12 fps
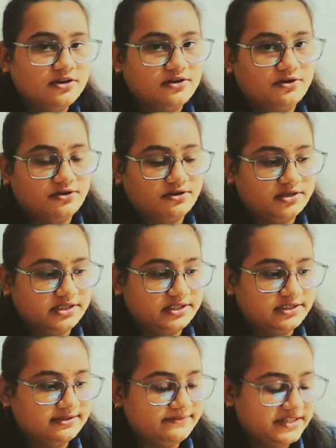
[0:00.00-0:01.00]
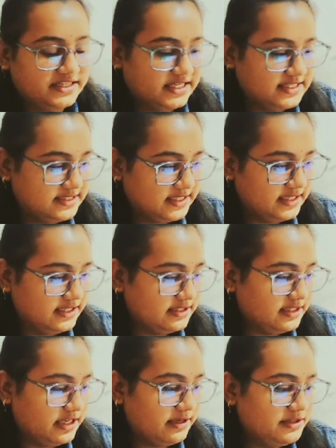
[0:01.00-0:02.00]
or we can
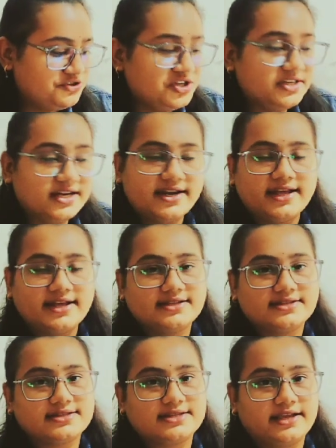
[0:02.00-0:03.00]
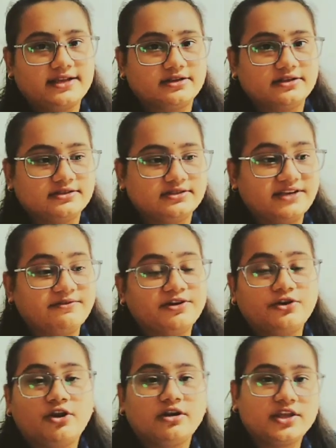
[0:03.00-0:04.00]
say they treated as like they were
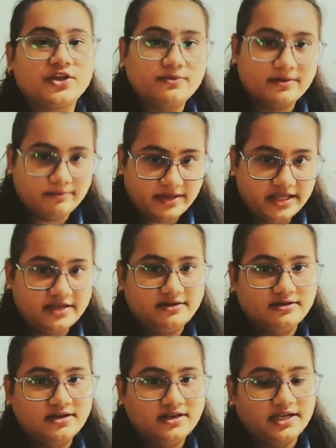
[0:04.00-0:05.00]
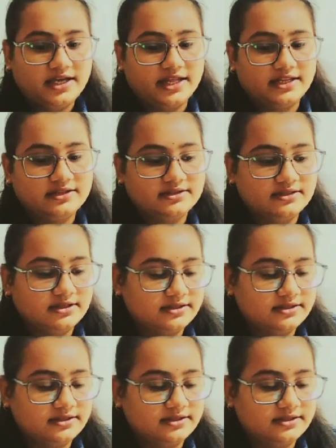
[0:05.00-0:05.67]
not a human being. And